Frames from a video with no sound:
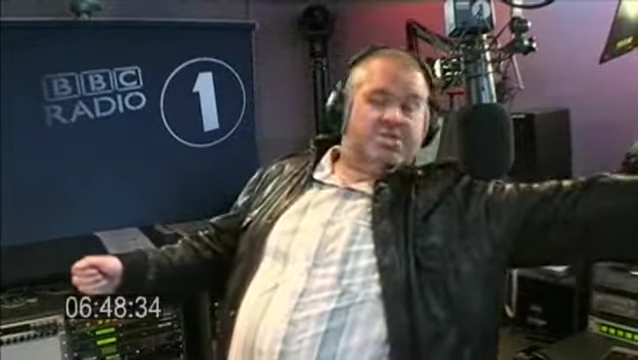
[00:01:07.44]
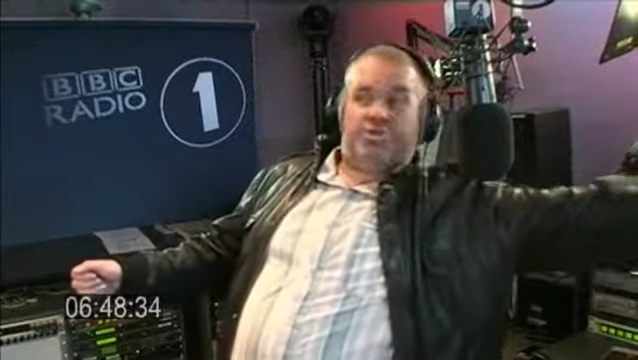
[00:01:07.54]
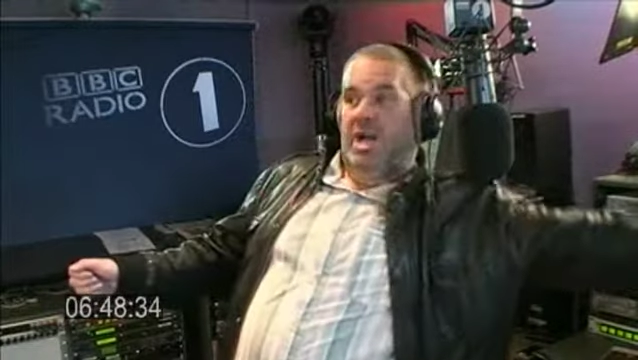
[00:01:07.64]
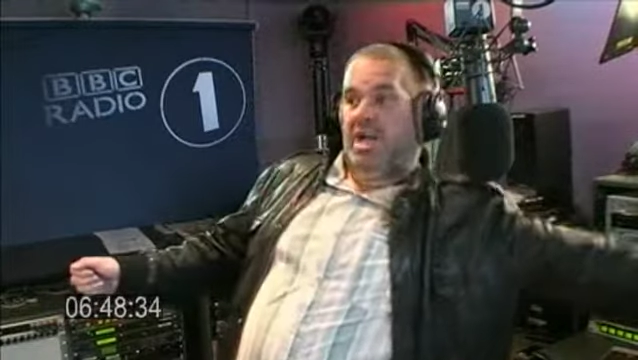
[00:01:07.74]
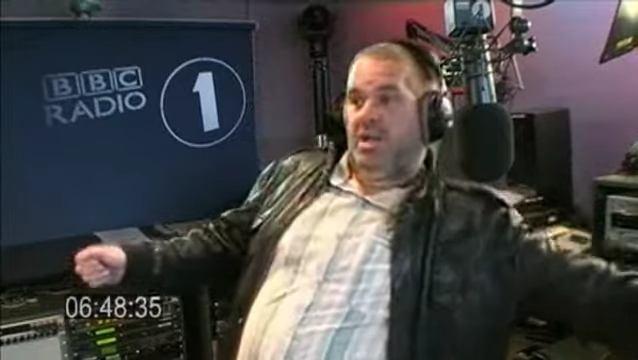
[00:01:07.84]
goodness!
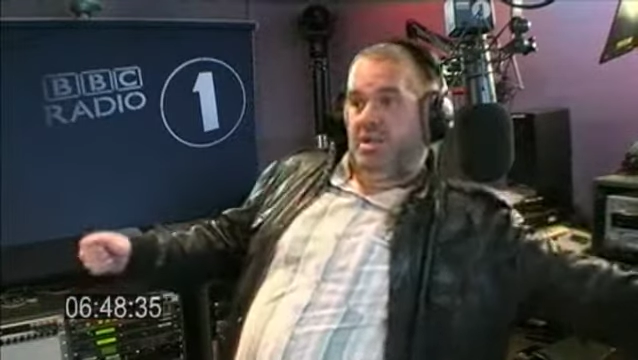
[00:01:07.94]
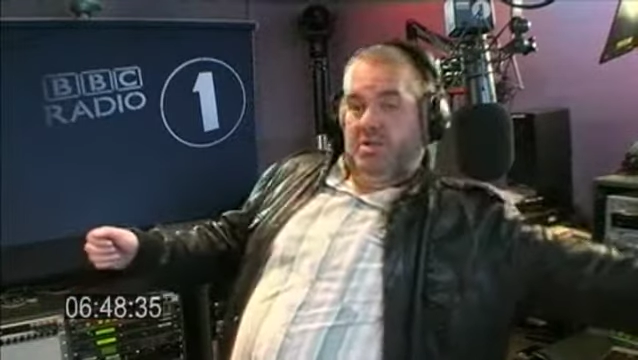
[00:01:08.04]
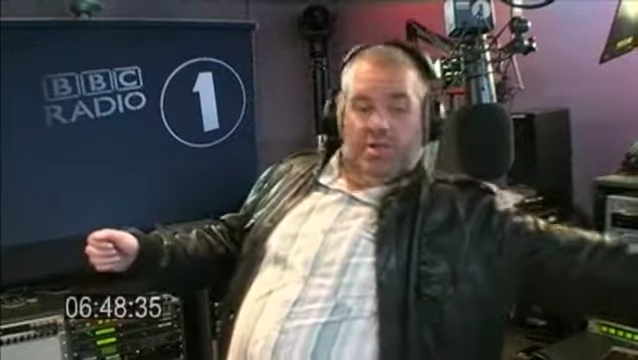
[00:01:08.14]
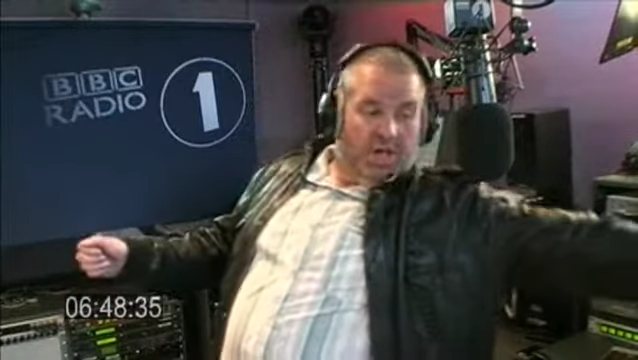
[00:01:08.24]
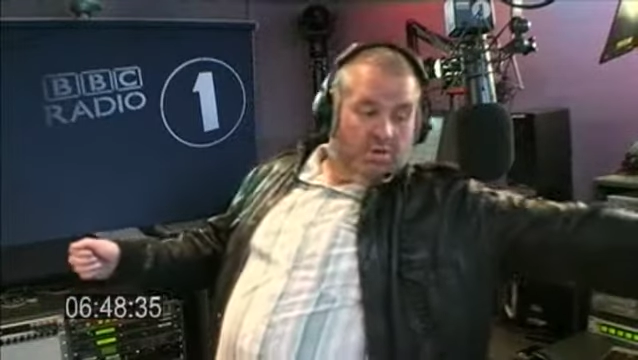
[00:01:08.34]
To try and
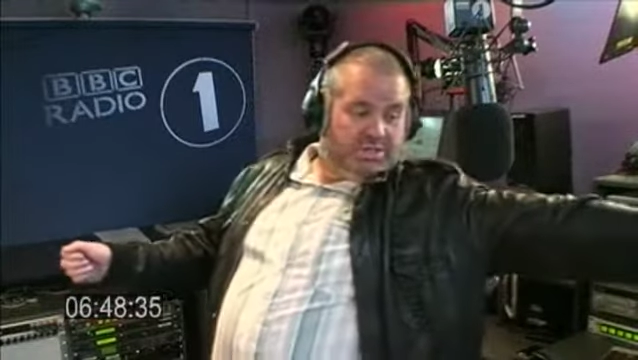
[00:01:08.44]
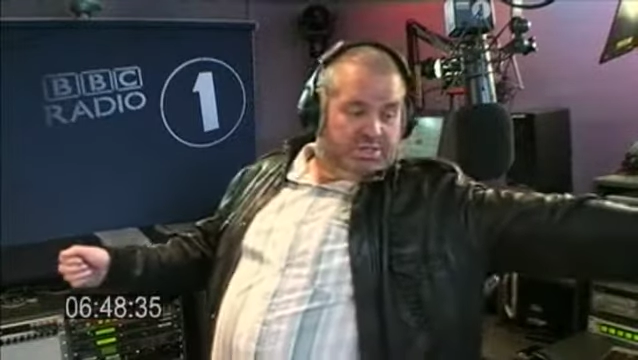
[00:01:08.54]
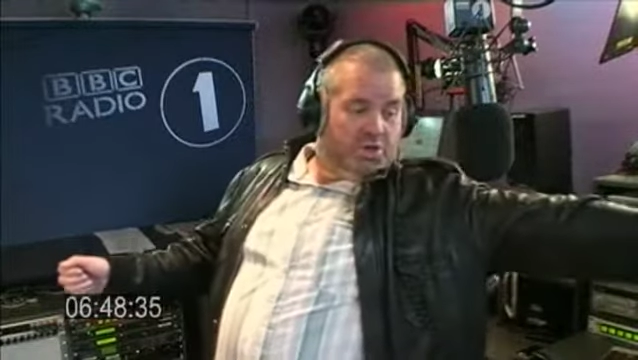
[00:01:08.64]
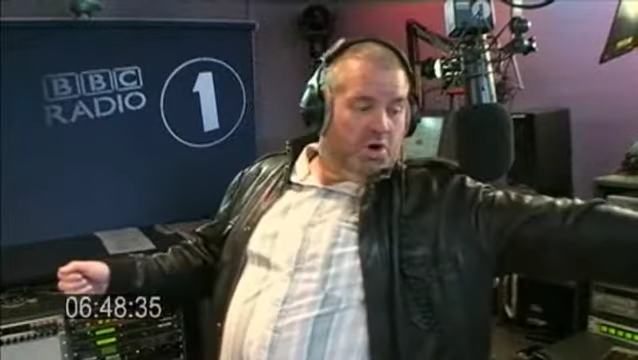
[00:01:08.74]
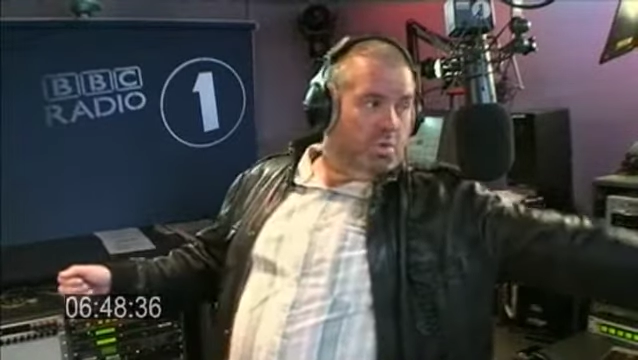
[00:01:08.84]
close the
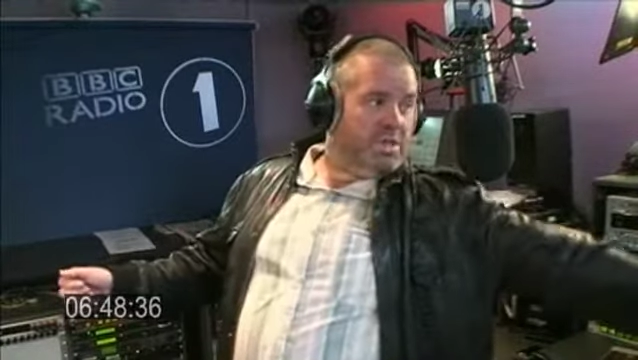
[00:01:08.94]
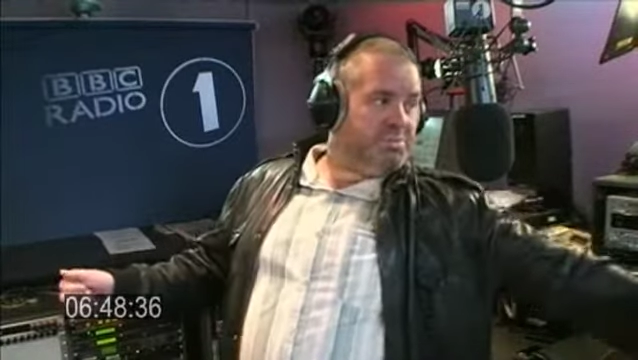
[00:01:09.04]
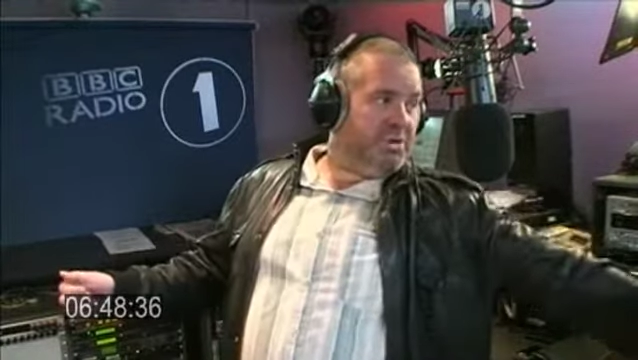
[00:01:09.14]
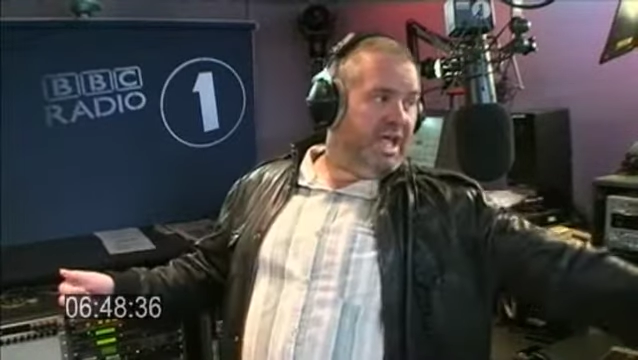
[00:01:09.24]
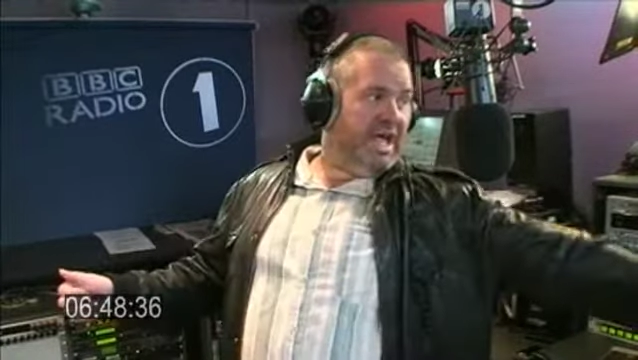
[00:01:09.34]
door. At which
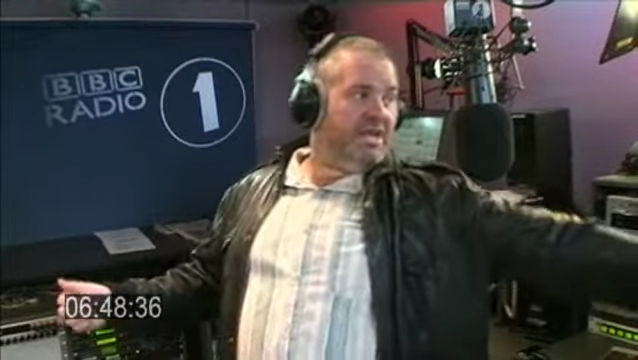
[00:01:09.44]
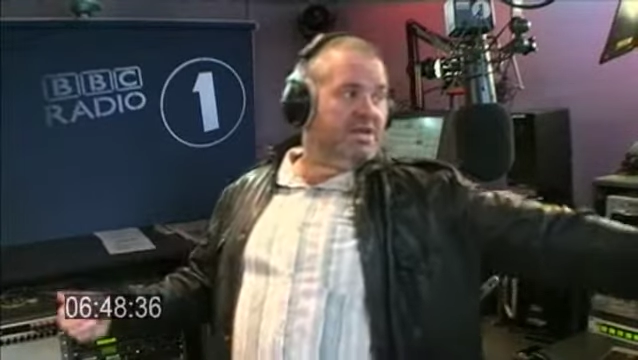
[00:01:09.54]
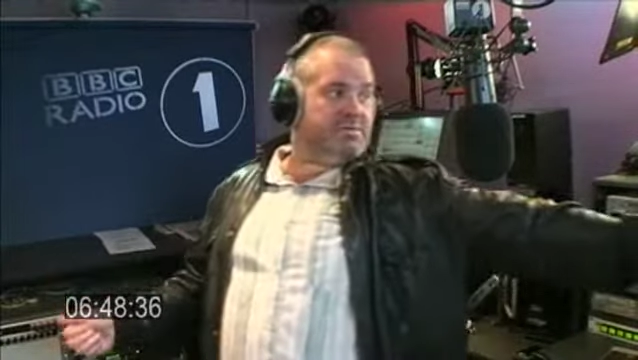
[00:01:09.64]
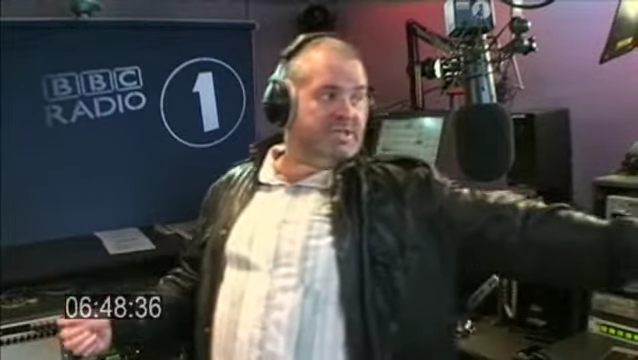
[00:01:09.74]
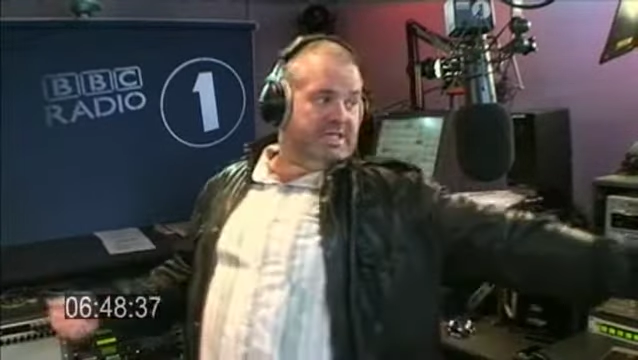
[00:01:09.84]
point the
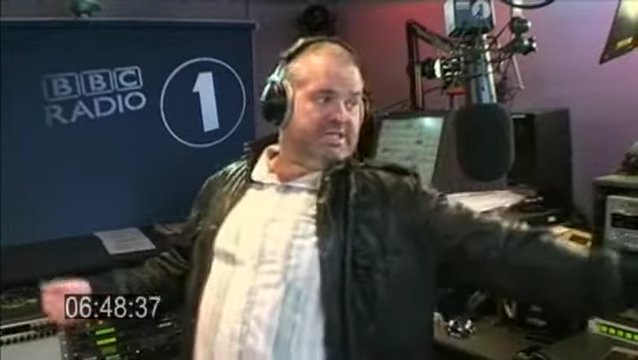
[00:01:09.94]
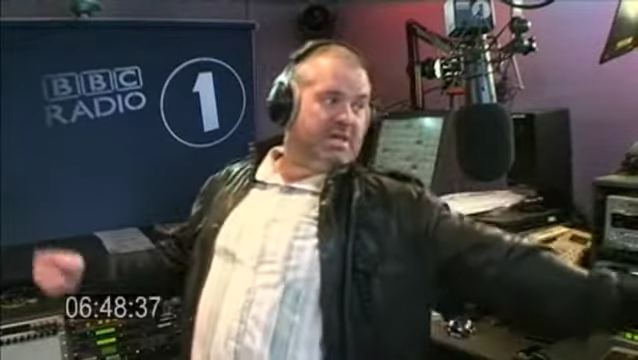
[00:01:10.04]
helicopter then